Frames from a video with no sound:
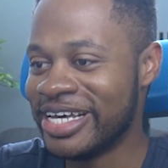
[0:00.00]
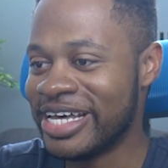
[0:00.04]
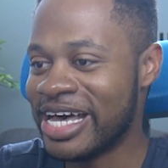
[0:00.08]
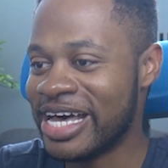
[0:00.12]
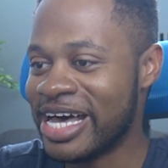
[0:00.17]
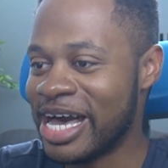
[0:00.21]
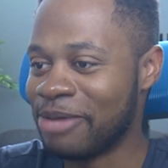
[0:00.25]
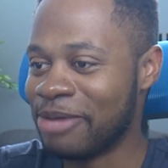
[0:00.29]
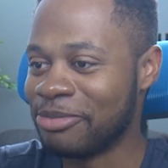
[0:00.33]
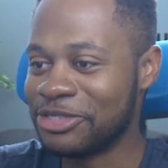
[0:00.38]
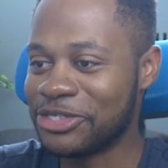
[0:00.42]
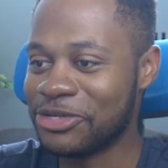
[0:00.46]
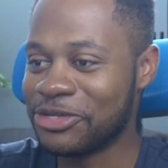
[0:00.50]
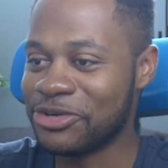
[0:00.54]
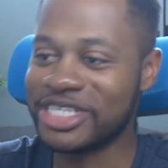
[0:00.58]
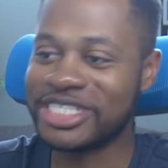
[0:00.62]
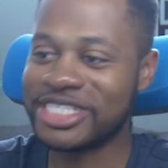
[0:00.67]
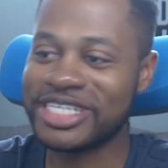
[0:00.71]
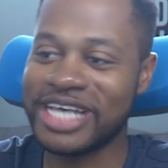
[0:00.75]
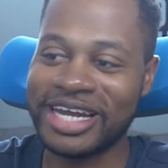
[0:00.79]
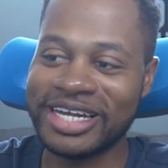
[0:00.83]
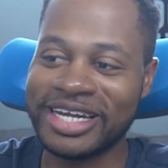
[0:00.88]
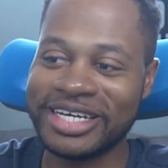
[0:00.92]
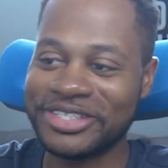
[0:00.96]
I'm so
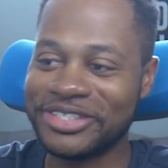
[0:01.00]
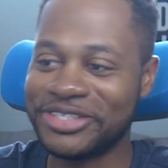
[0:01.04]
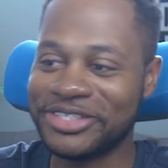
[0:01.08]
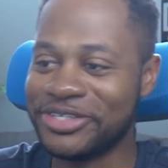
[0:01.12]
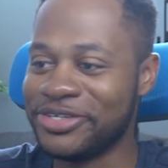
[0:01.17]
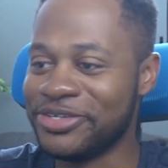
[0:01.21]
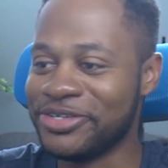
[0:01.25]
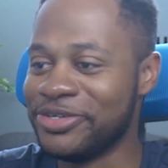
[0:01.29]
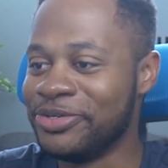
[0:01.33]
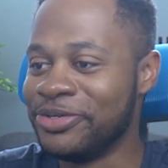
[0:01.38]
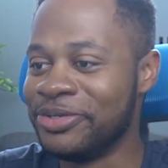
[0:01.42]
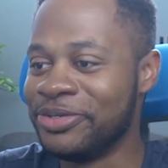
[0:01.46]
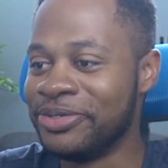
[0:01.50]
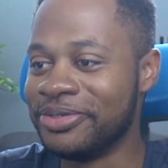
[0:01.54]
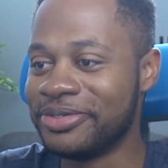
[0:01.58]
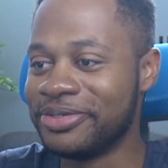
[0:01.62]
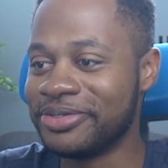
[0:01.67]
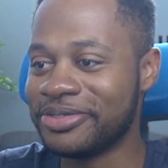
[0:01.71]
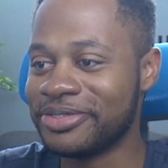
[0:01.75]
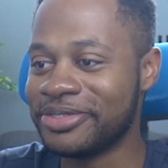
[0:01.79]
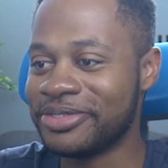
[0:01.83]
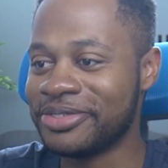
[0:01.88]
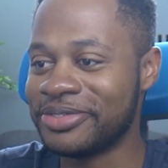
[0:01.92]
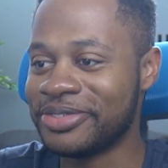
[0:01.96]
excited to
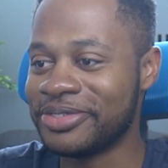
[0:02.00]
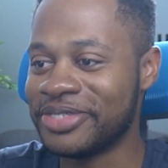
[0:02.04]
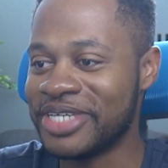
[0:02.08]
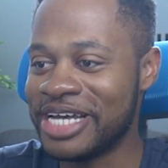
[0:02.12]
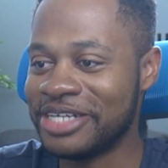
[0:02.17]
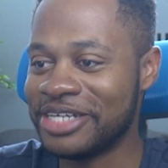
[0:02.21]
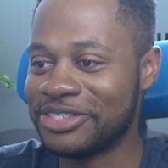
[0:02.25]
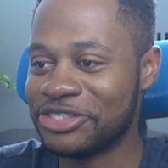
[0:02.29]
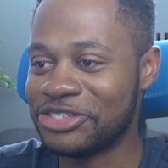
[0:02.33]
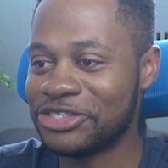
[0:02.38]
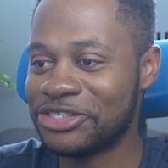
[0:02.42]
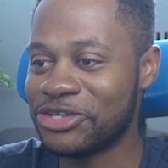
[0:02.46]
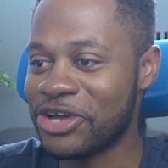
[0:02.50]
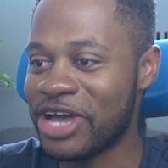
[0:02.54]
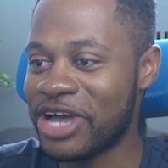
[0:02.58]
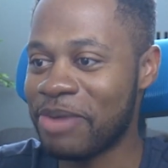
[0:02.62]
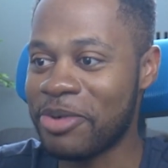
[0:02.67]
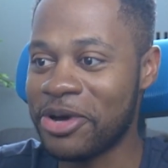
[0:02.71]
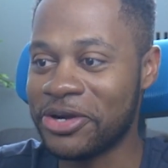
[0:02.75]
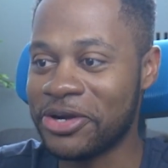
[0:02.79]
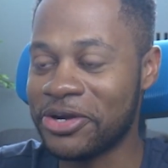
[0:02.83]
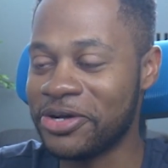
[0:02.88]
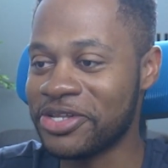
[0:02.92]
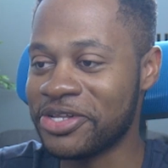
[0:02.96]
yeah, just talk
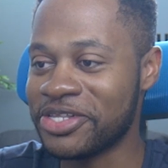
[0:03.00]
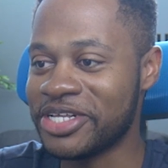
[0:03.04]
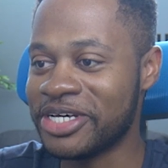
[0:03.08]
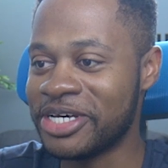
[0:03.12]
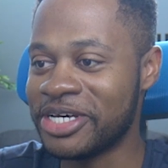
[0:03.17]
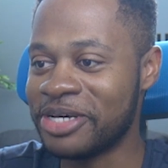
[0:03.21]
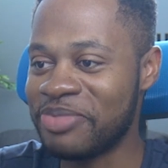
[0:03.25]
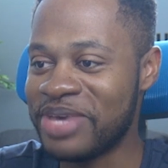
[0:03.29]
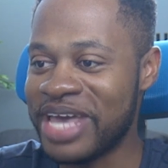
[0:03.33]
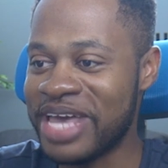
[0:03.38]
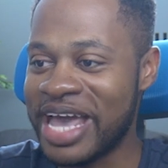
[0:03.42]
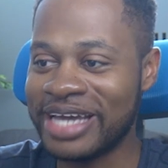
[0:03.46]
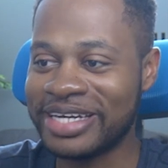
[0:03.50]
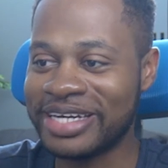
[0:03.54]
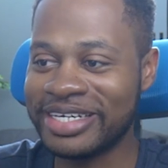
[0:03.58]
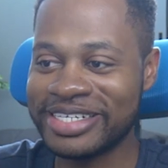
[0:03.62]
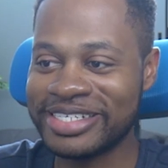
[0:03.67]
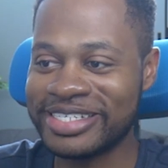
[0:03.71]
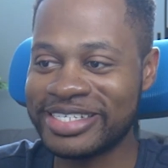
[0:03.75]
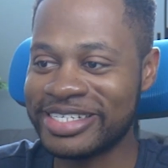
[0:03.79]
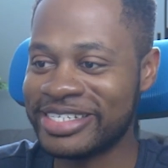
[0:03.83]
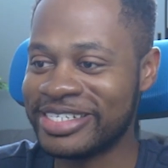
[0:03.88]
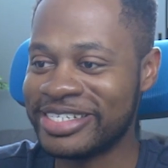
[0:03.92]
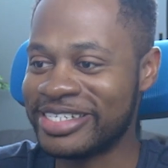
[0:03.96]
about all the behind the
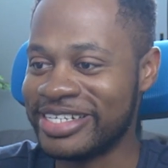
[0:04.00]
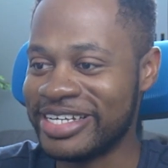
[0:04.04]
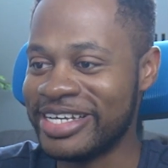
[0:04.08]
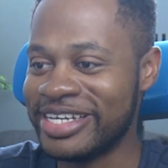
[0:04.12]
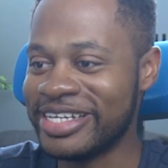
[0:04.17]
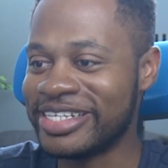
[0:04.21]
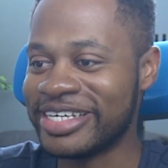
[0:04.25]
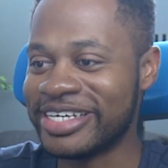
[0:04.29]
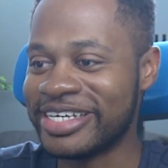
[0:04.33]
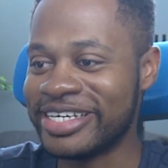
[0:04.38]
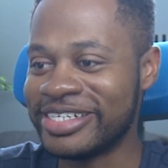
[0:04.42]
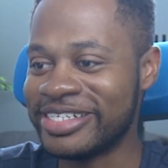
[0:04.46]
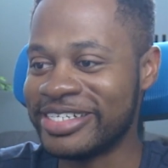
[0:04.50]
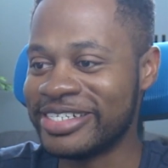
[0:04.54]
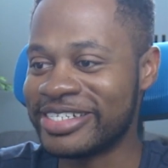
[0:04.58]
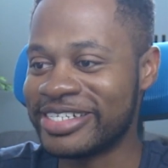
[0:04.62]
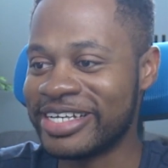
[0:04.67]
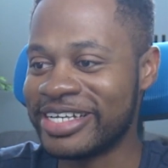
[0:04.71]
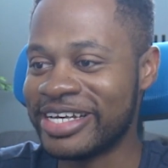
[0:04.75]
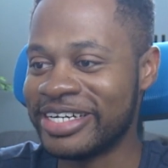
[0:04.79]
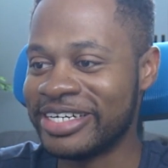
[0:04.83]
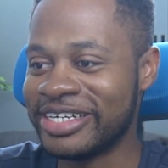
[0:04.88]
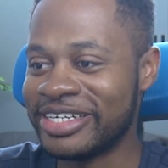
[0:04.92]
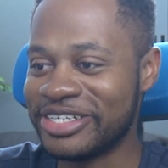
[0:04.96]
scenes details
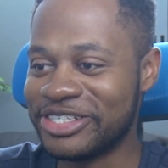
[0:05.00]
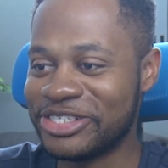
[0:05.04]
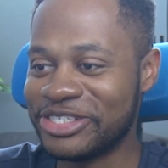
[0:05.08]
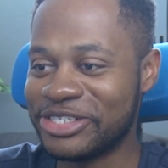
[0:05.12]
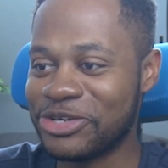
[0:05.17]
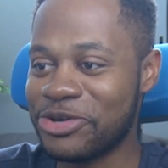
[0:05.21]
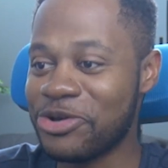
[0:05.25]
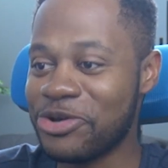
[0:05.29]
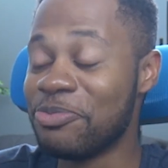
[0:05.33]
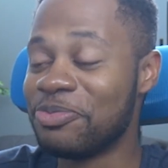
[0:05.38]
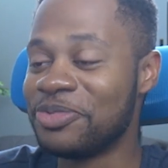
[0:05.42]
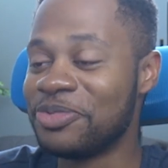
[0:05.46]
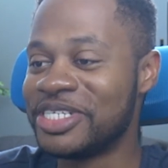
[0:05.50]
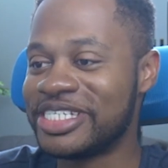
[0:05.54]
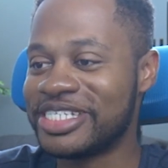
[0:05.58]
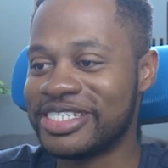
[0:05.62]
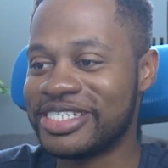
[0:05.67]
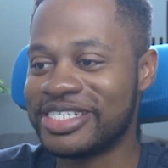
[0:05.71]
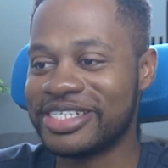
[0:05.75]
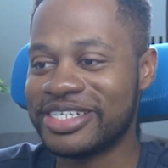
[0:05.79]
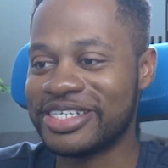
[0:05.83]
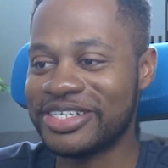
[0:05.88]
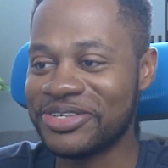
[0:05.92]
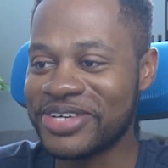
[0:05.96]
and the
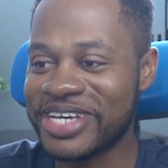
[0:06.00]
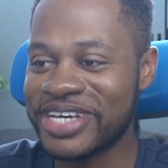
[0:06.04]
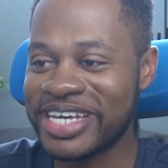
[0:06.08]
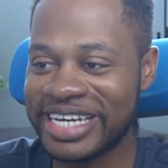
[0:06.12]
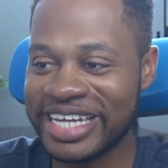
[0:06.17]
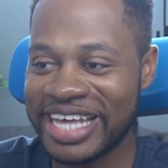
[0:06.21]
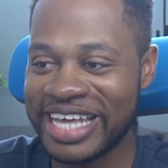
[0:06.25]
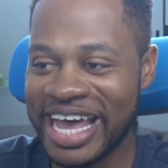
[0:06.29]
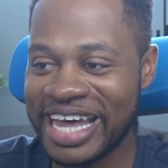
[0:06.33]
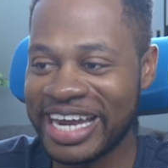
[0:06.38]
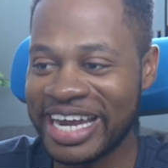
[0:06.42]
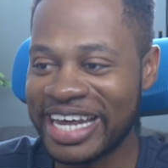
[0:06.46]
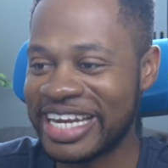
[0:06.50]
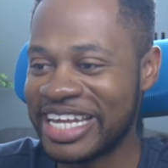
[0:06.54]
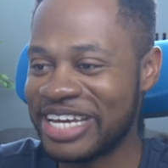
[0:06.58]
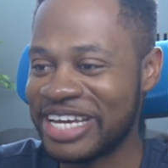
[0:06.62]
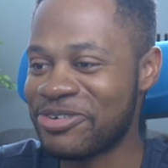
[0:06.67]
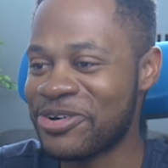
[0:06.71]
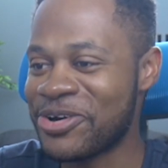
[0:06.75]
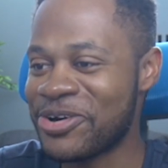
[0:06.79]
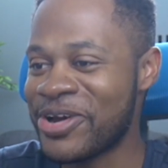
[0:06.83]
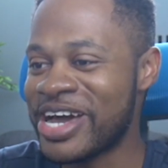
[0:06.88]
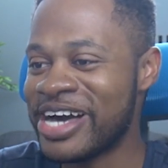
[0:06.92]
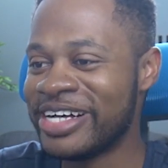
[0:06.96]
scoops you can the get scoops,
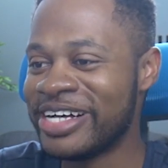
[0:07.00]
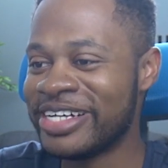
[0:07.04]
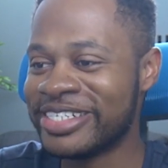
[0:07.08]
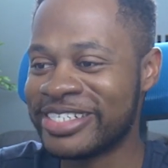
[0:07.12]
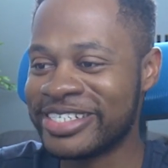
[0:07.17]
anywhere else.